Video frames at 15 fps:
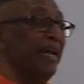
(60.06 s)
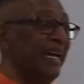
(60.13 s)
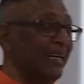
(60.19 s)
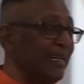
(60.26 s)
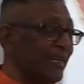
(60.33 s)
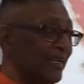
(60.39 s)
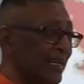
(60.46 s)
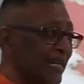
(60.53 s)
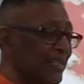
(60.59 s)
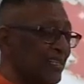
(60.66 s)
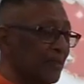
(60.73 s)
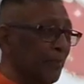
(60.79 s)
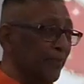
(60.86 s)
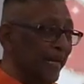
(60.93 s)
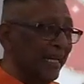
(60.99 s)
men. That's
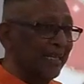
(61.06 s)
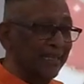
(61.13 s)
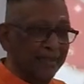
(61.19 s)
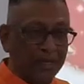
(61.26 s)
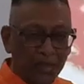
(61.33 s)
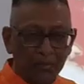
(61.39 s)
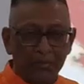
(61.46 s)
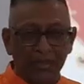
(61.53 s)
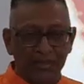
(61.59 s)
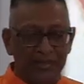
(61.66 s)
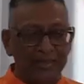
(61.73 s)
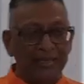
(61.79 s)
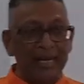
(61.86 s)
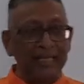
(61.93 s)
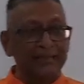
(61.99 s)
the men
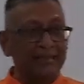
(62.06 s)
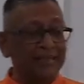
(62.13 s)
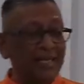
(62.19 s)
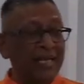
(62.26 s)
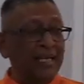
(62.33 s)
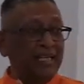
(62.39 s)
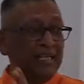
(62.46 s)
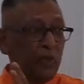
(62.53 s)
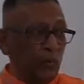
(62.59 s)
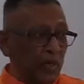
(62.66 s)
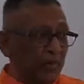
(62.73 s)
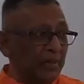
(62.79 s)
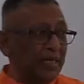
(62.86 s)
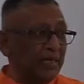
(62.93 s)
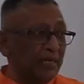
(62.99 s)
number, not the
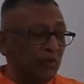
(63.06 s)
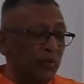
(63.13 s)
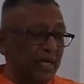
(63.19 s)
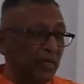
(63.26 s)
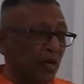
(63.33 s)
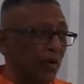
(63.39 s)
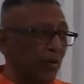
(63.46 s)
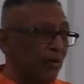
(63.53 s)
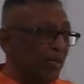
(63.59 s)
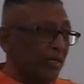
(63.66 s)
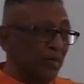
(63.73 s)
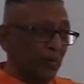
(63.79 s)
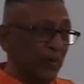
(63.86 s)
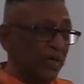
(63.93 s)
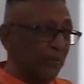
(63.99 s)
women. And we know
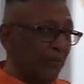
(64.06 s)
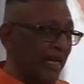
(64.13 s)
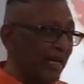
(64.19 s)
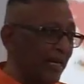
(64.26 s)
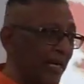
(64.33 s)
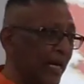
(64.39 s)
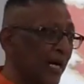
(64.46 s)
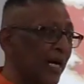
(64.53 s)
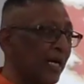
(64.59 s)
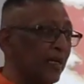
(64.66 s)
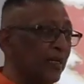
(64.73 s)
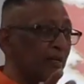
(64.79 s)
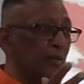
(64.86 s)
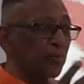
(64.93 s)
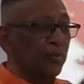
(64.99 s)
where men
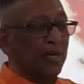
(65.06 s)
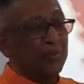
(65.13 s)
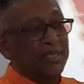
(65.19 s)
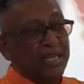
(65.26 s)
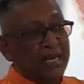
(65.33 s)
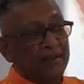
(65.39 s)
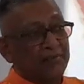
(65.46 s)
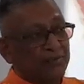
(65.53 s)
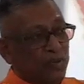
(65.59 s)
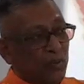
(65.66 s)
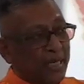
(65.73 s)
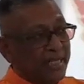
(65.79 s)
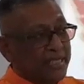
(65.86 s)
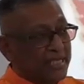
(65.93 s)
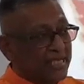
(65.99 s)
are. You probably have
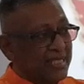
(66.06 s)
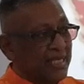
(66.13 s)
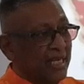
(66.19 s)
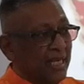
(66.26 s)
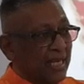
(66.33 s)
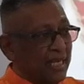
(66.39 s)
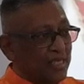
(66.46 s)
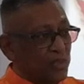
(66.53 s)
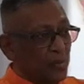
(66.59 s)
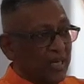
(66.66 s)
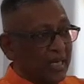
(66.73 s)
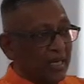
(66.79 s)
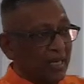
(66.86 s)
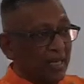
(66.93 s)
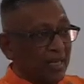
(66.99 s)
twice as
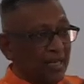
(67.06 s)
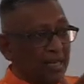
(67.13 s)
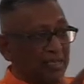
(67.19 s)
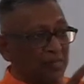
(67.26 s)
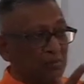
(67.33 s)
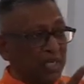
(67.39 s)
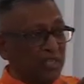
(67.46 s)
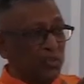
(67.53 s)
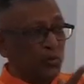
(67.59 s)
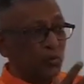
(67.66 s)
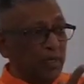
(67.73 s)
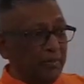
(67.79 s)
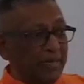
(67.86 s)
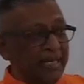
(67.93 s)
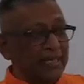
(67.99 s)
well as much
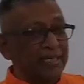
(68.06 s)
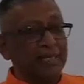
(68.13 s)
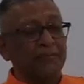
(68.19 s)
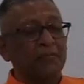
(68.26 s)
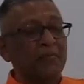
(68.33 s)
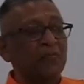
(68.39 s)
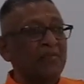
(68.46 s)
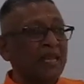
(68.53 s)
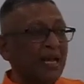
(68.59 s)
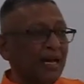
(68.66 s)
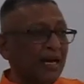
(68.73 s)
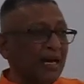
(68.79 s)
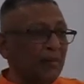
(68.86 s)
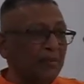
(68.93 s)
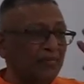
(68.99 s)
women.
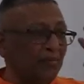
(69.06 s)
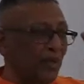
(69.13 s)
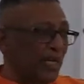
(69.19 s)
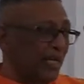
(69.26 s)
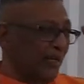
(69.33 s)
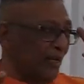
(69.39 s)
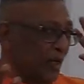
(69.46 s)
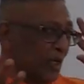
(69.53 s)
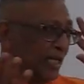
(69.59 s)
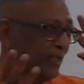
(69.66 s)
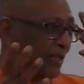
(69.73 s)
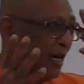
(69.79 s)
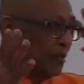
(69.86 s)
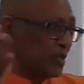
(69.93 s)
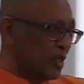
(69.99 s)
If we look
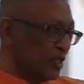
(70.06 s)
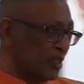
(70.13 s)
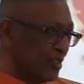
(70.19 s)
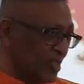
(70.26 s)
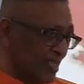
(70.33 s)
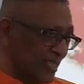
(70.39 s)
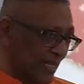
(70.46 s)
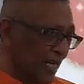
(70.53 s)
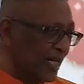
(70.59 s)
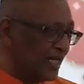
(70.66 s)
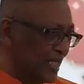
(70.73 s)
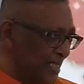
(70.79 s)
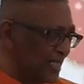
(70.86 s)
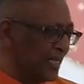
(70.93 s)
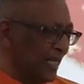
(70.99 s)
at how churches are
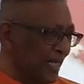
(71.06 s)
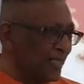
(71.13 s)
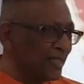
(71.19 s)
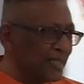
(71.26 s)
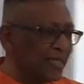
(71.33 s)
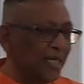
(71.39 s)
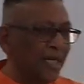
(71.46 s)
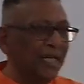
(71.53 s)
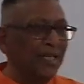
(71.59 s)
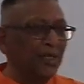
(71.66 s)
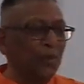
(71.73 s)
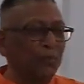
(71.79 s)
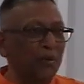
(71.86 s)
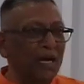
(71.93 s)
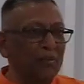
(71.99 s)
these days,
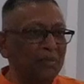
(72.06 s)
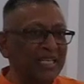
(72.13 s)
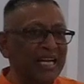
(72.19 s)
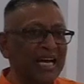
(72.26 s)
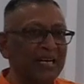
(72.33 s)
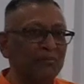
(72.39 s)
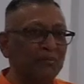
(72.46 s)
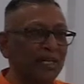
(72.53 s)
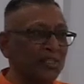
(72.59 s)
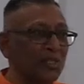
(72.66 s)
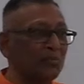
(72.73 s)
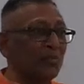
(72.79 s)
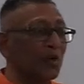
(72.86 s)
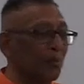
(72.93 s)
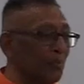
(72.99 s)
you probably had
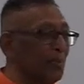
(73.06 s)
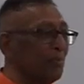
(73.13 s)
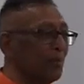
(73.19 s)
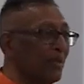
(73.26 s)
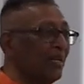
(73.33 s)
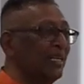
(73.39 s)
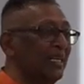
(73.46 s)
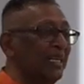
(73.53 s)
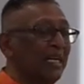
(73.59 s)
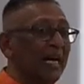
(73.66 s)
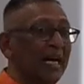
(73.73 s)
much more people